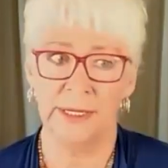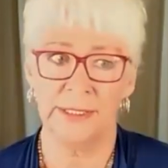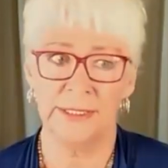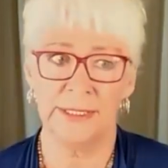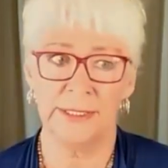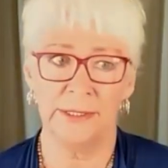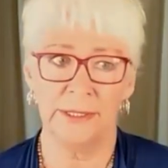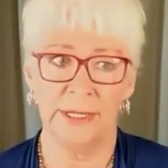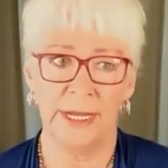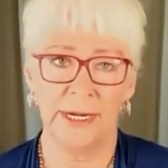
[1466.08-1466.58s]

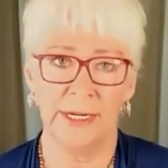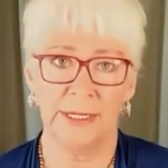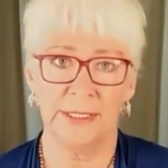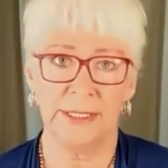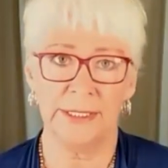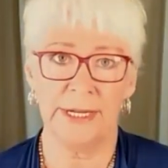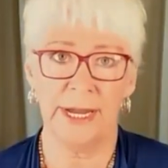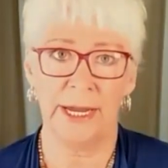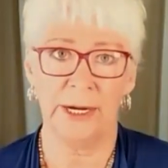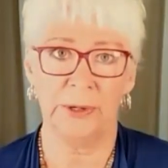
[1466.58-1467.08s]
is
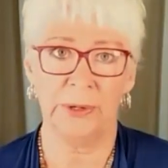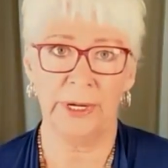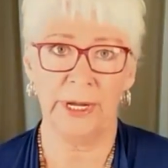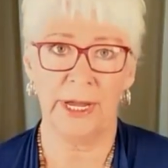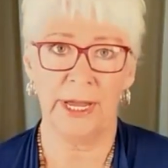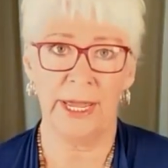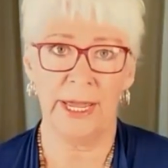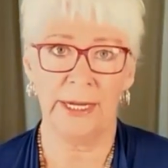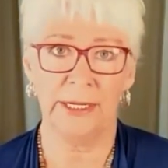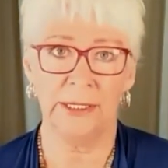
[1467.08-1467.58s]
staggering.
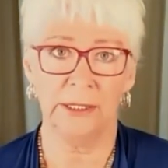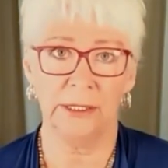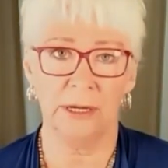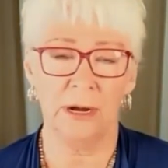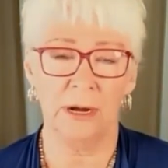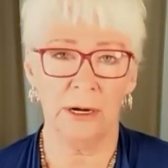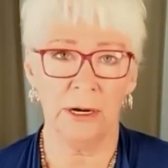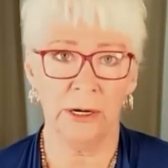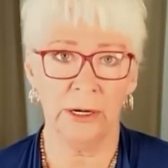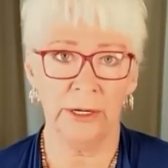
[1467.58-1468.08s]
I hadn't
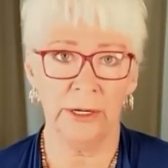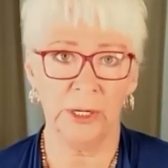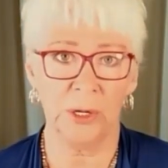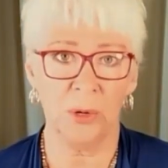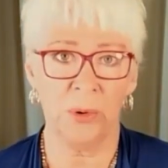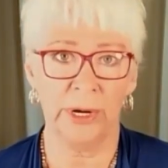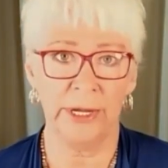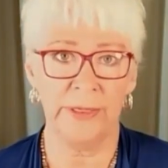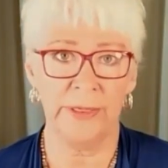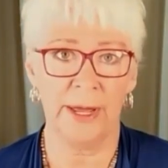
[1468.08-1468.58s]
heard it
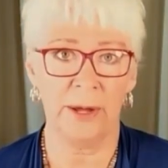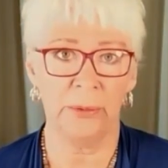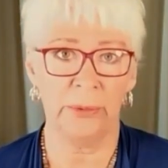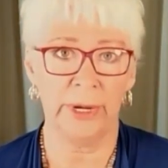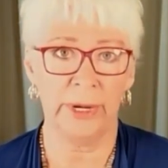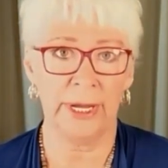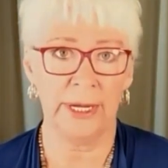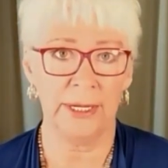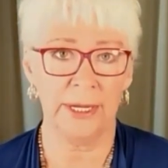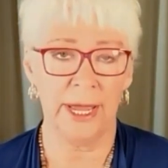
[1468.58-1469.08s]
quite that
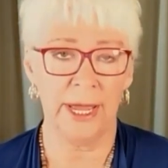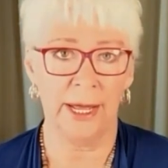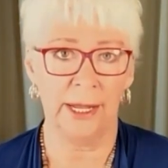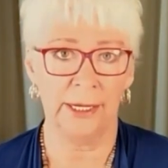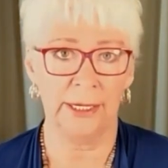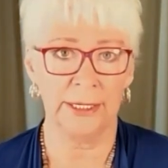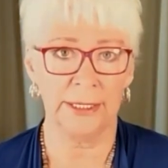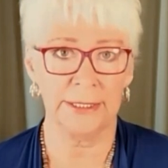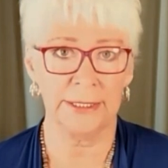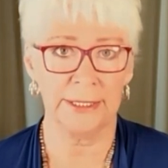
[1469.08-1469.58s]
way,
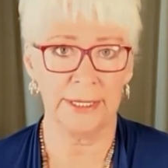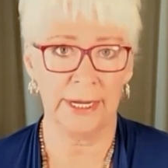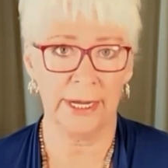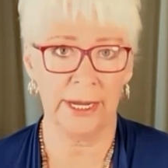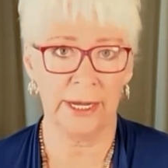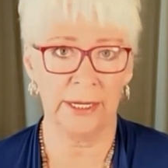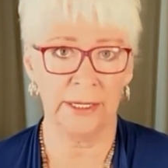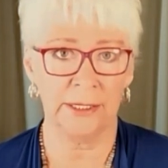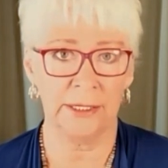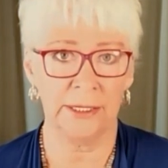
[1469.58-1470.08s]
Alex.
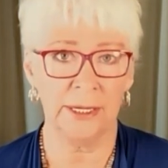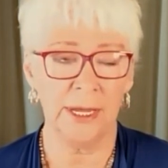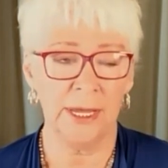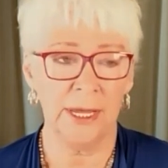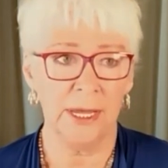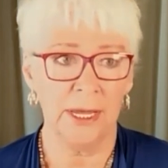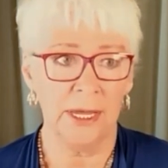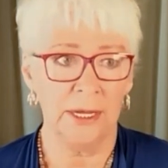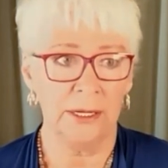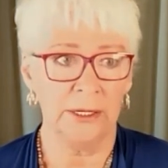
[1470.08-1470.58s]
And,
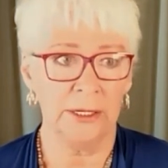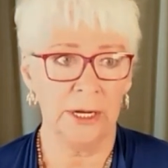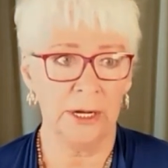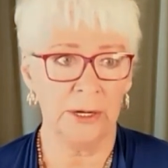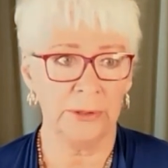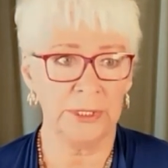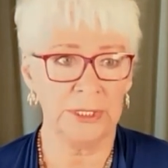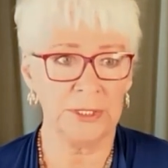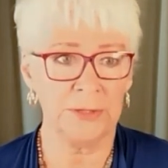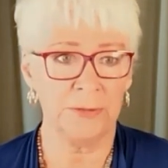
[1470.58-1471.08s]

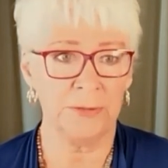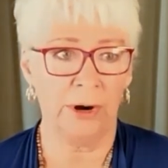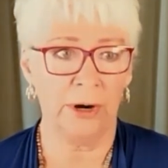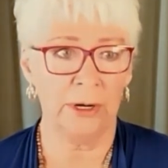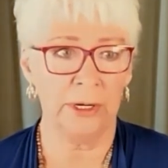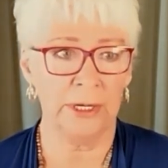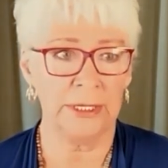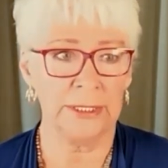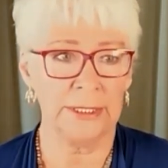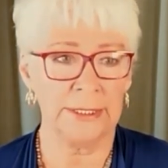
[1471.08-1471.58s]
as
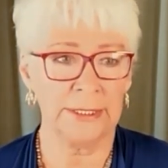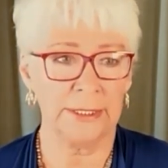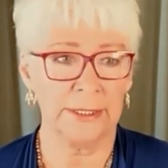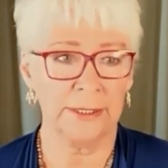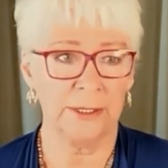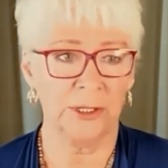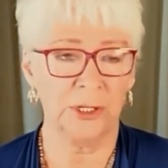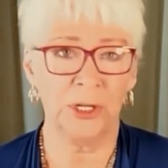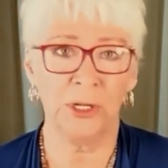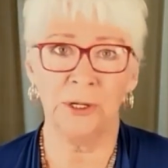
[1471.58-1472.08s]
far as,
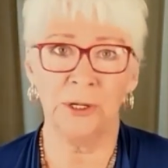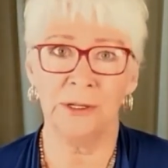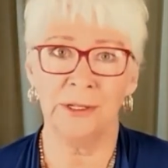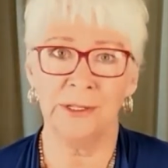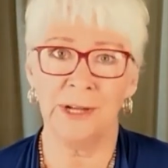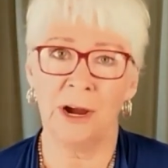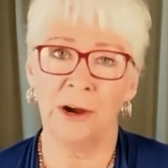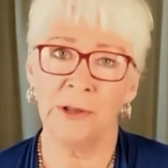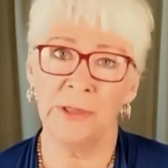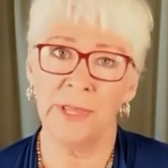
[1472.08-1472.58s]

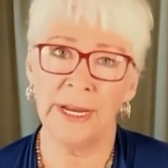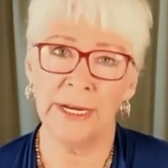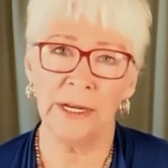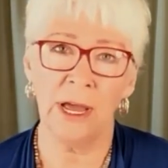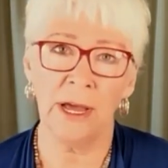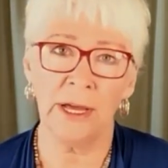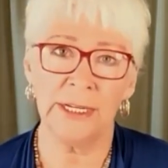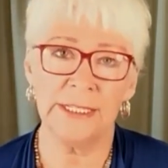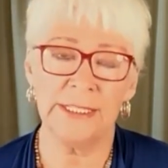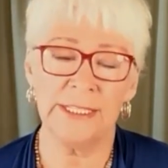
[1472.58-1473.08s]
are they
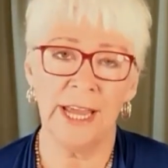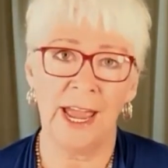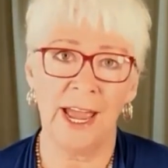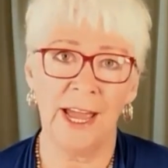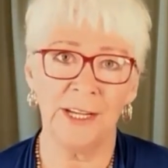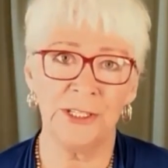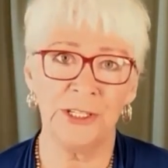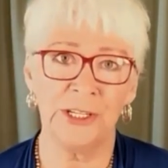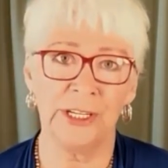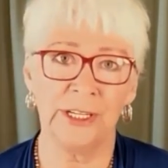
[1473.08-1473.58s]
not
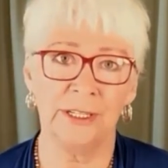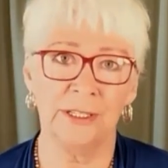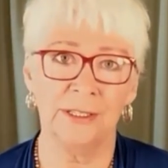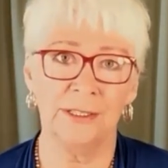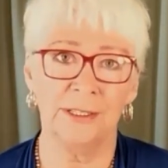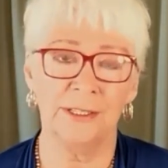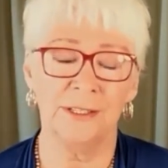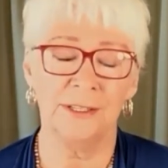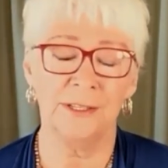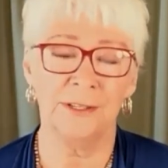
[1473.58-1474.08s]

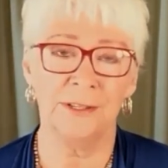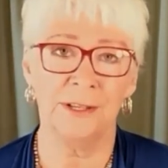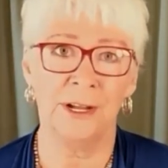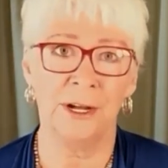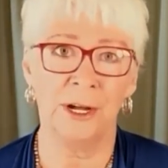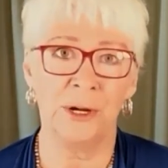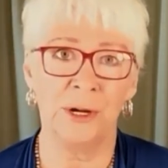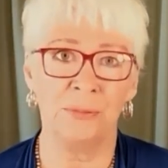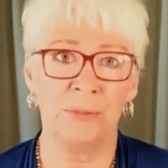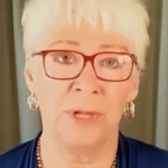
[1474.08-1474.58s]
attaching
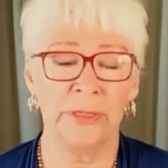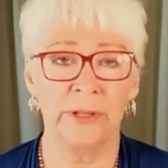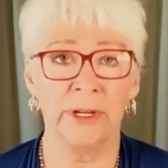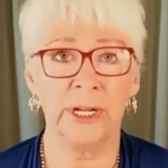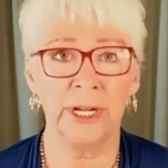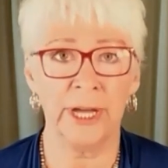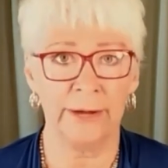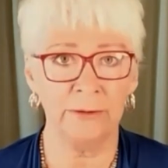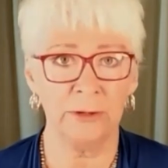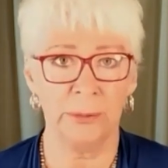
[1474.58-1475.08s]

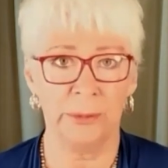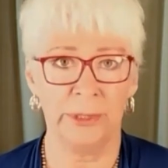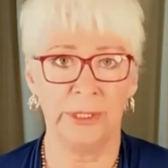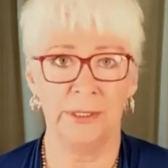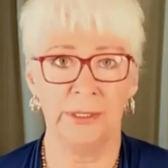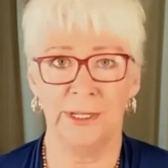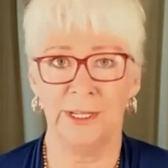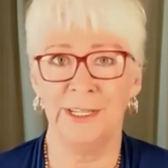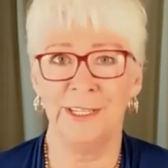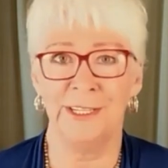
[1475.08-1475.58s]

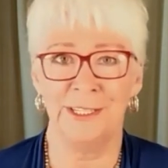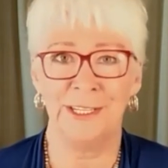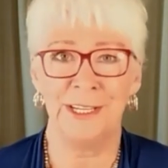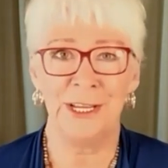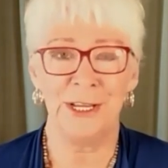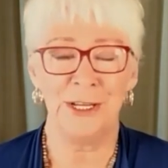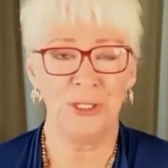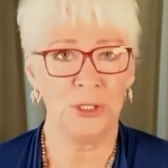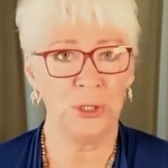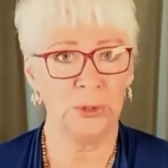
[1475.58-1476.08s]
government
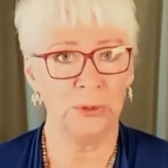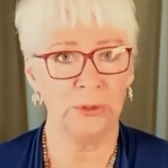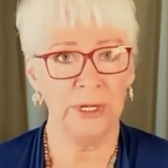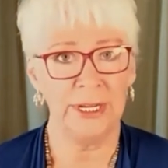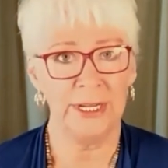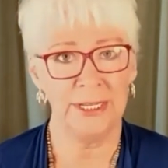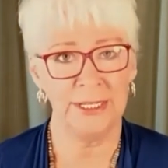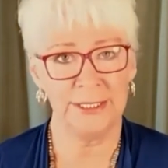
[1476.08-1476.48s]
to,